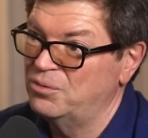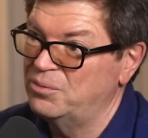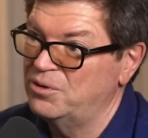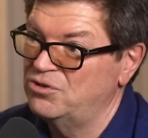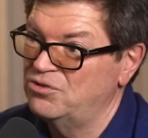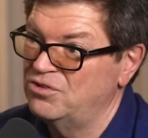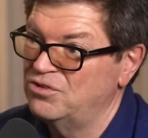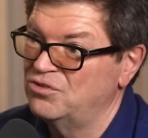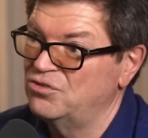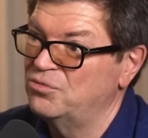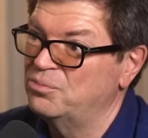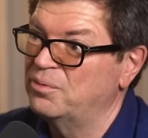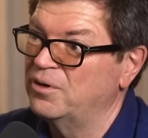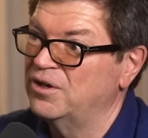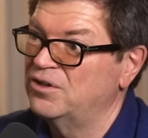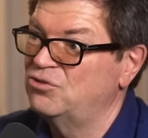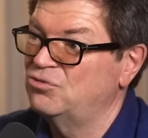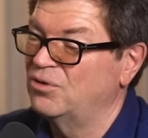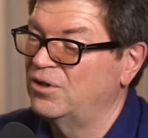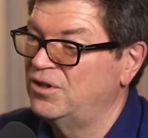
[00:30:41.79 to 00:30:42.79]
images
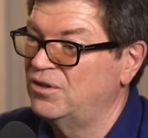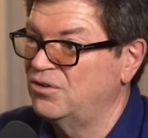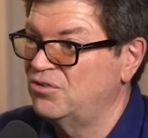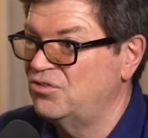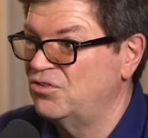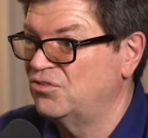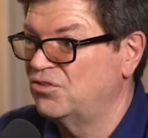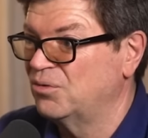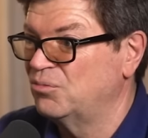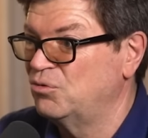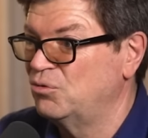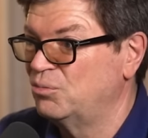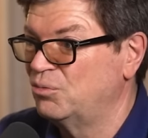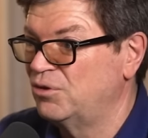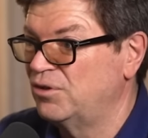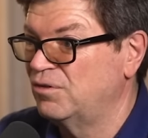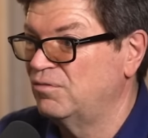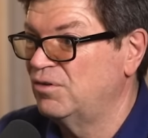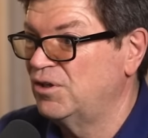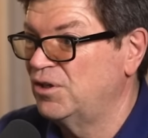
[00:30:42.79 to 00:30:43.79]
by training a system to
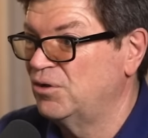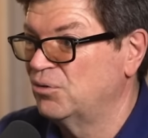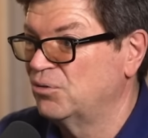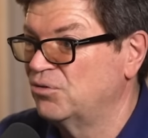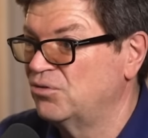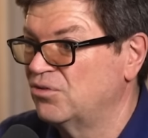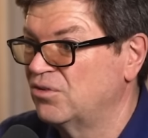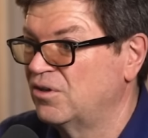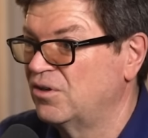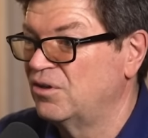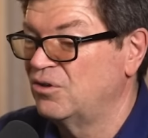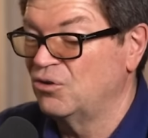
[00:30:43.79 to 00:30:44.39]
predict videos,